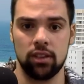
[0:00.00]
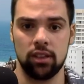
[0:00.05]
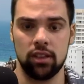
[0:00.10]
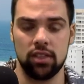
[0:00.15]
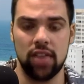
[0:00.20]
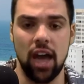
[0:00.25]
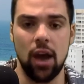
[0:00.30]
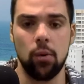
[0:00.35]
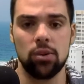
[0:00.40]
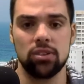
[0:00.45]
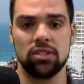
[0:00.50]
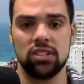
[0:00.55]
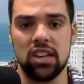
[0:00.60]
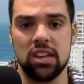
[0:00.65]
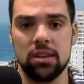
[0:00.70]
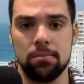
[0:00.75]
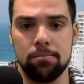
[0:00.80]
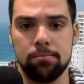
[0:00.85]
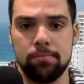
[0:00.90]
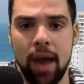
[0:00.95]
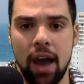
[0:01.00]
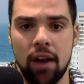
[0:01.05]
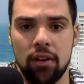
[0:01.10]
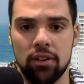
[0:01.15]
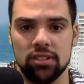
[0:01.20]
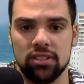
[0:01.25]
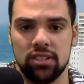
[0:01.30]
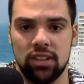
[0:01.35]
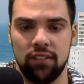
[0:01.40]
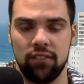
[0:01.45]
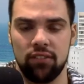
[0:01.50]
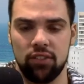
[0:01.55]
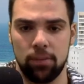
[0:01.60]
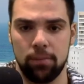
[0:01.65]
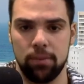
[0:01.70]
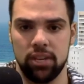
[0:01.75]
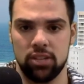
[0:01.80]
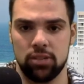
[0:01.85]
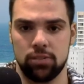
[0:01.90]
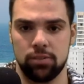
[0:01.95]
That was embarrassing for the
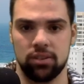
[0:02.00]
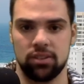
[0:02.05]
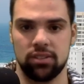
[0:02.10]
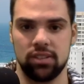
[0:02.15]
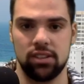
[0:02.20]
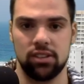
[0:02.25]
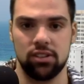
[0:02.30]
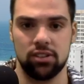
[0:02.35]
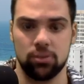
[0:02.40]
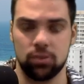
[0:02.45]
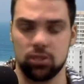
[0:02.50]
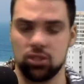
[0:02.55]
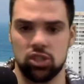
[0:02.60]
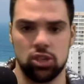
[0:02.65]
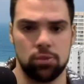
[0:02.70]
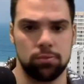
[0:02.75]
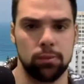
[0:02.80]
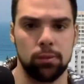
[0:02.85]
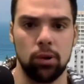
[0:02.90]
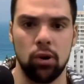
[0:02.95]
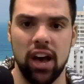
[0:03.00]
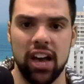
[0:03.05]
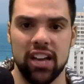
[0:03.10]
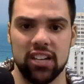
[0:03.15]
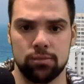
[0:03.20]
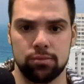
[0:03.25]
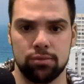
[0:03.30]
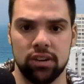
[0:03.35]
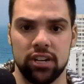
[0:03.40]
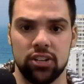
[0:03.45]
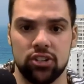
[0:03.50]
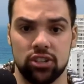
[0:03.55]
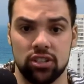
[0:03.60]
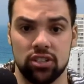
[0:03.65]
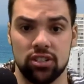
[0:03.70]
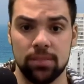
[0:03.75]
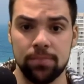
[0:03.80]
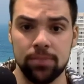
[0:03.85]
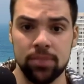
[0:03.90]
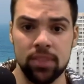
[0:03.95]
Pittsburgh Steelers with Super Bowl aspirations.